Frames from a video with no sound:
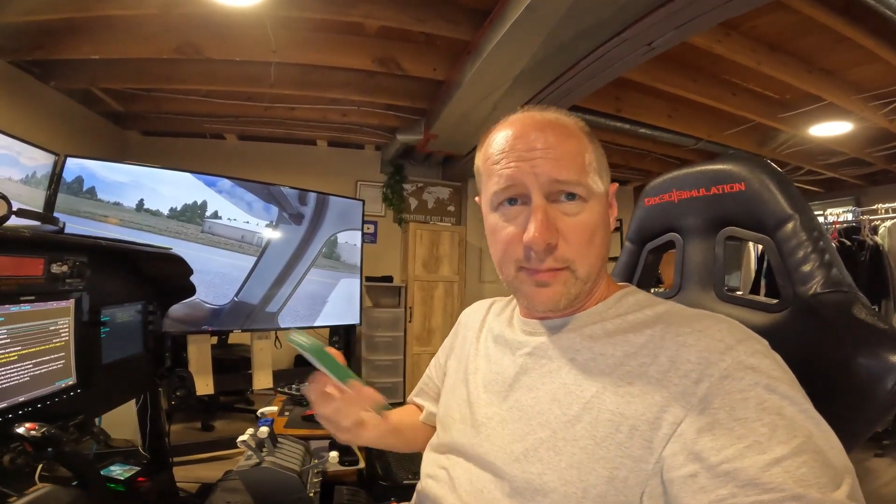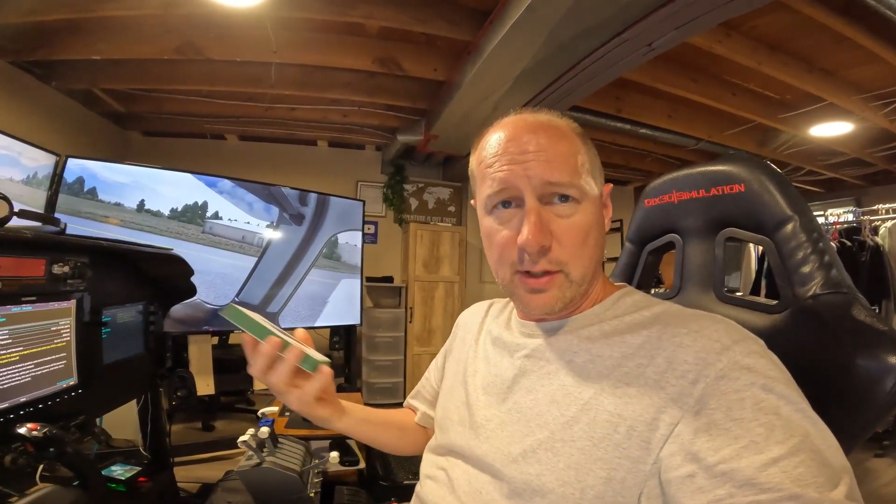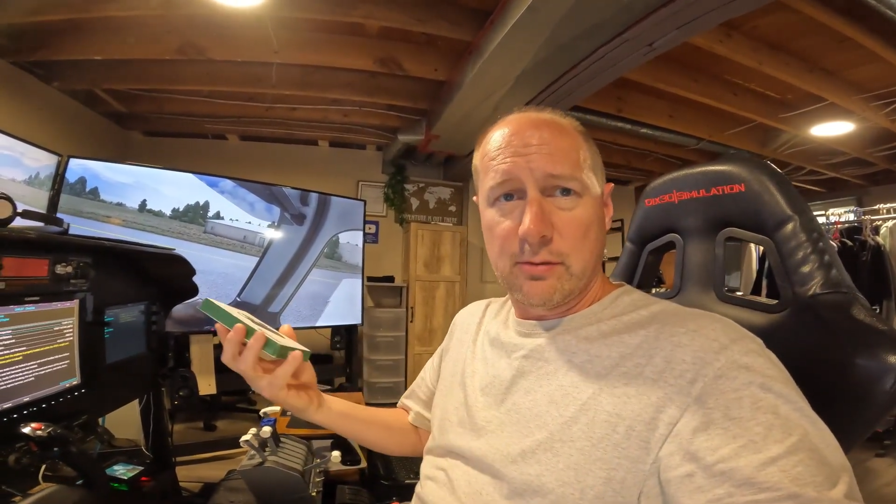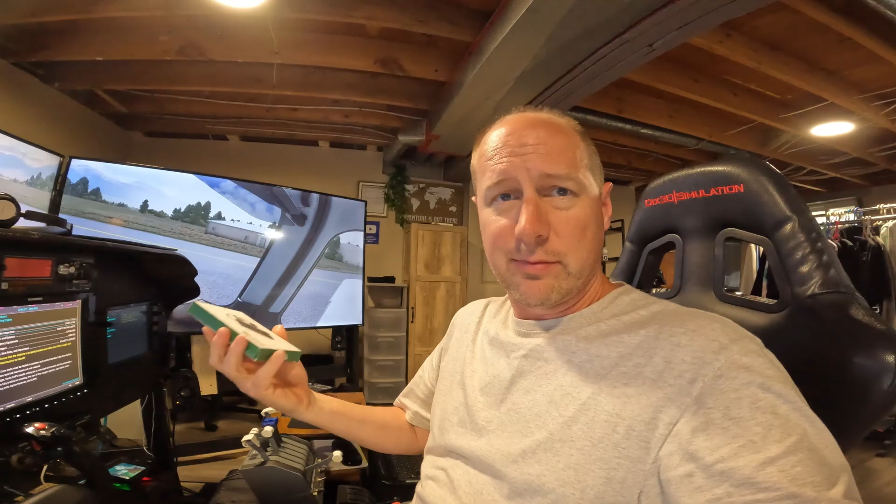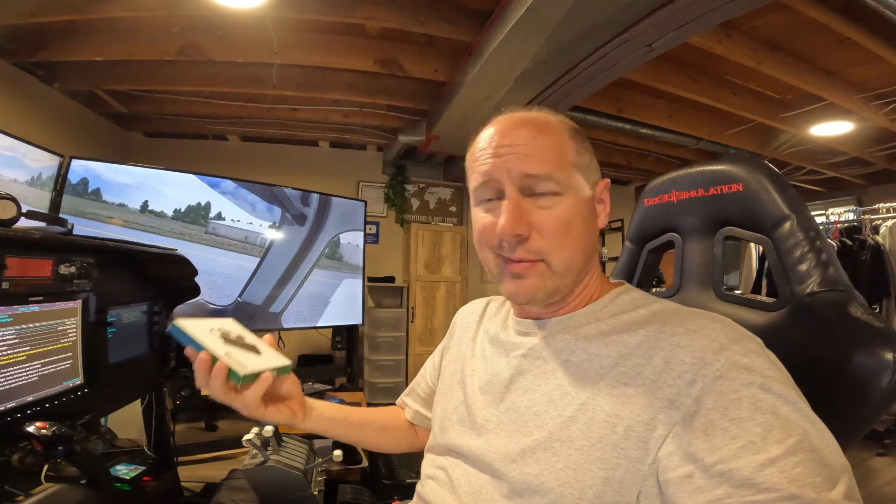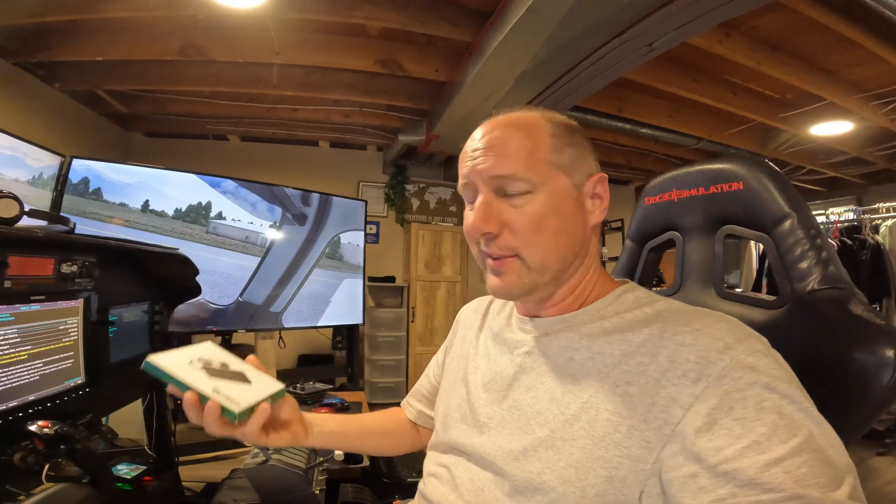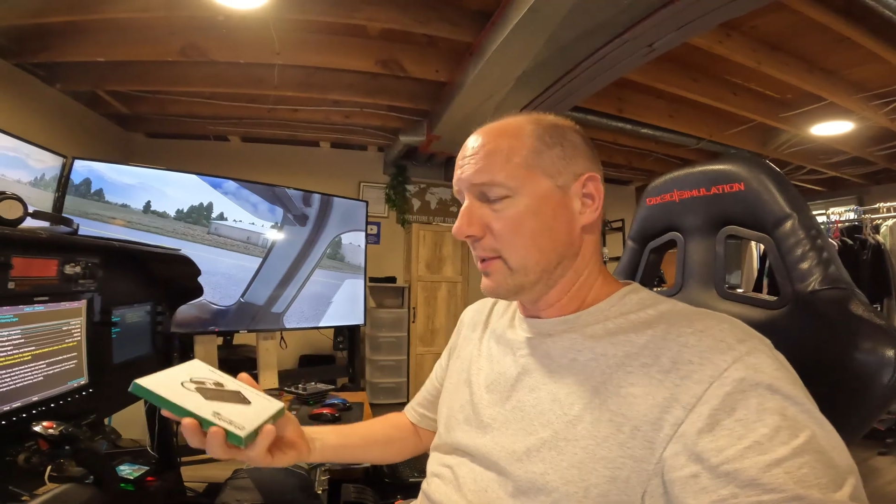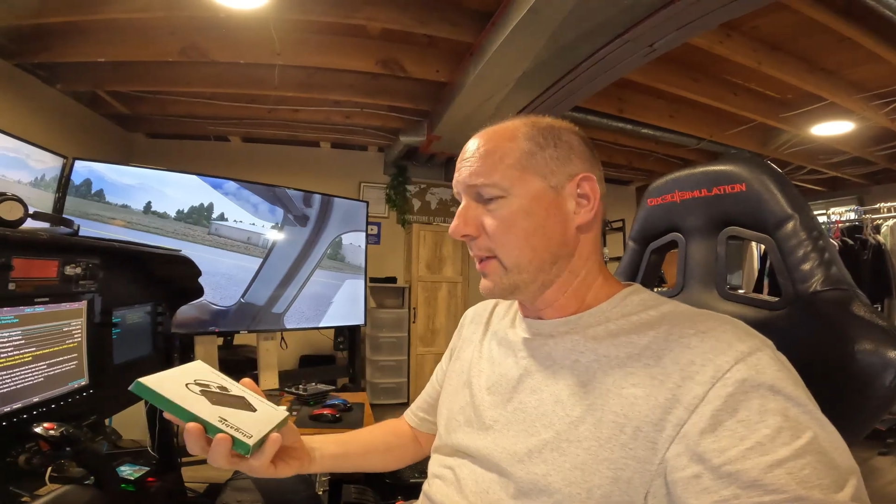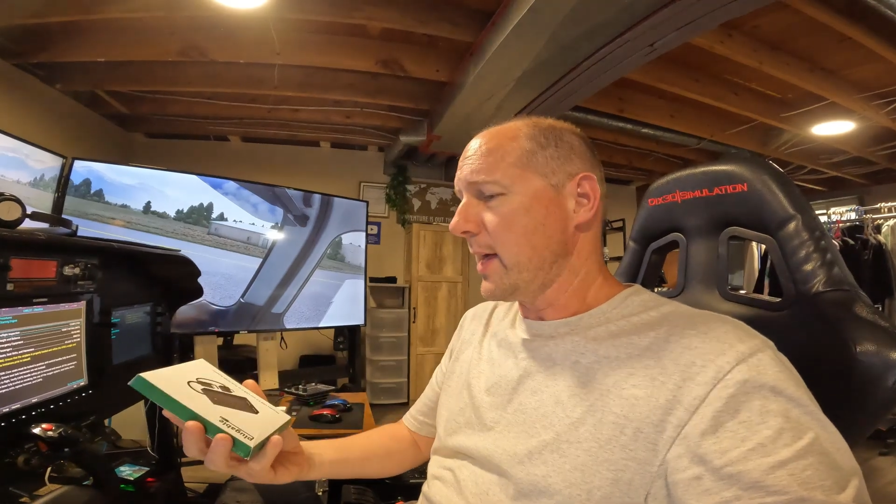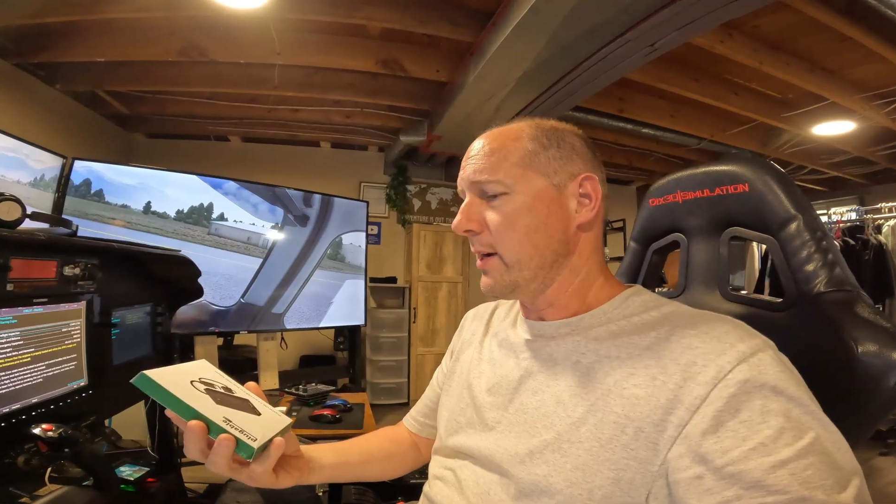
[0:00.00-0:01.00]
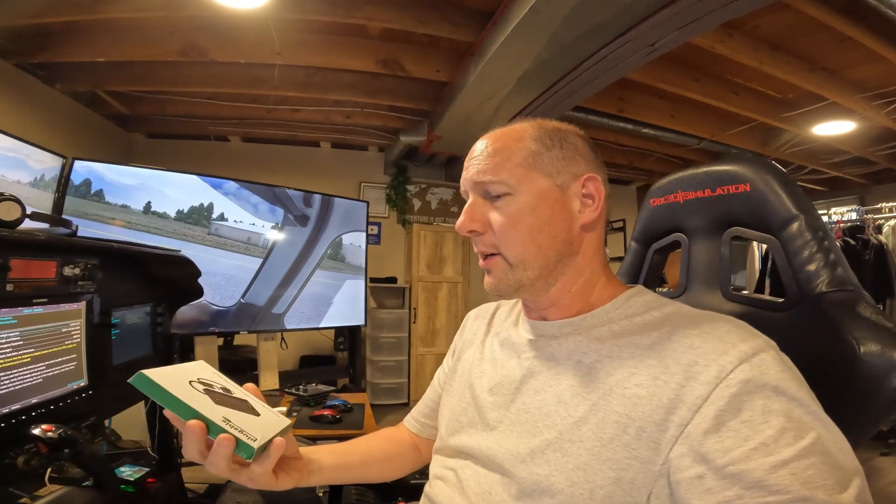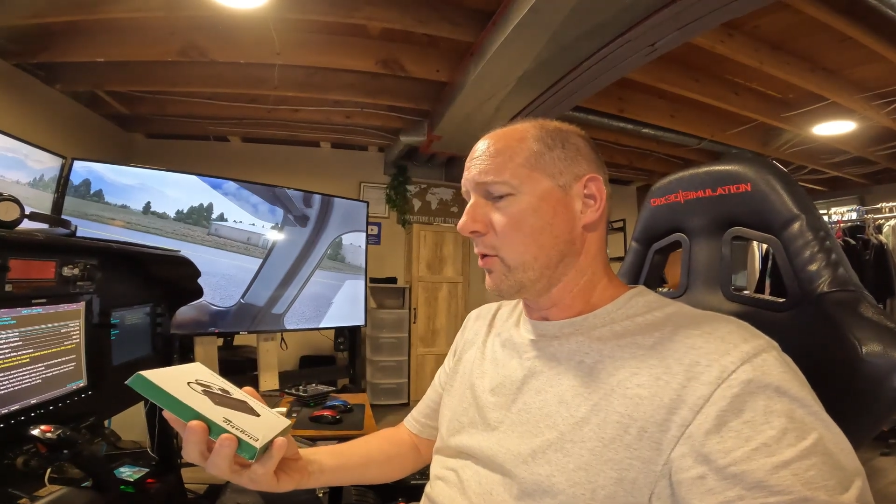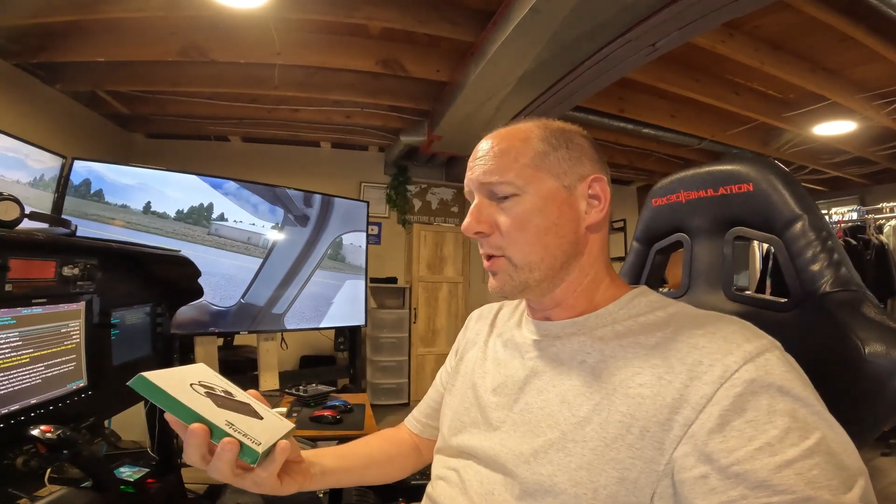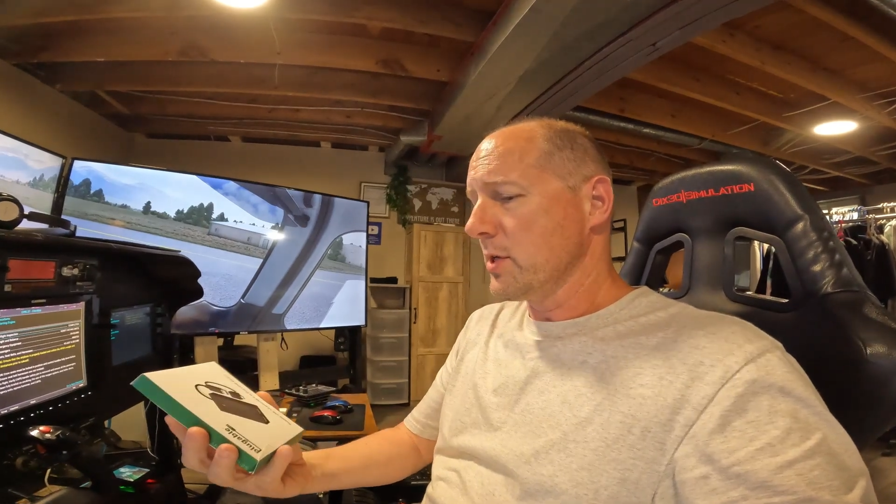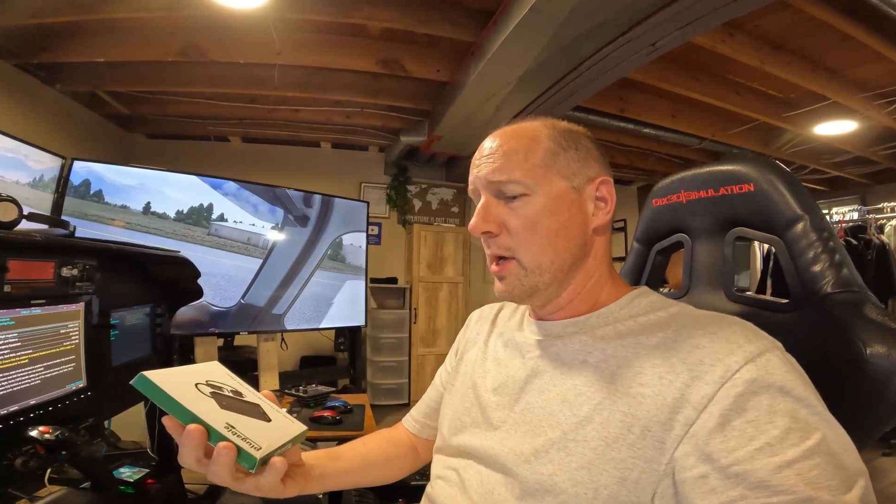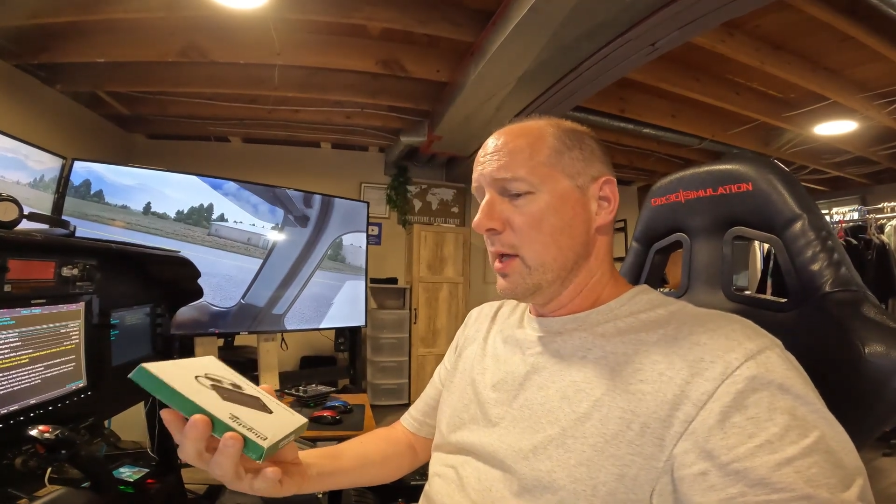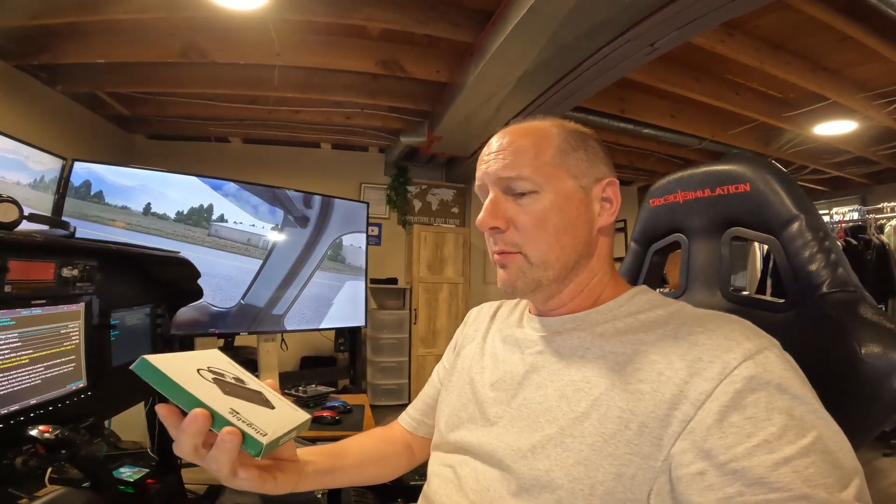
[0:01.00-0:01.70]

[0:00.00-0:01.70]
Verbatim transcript: you know, Canada, of course.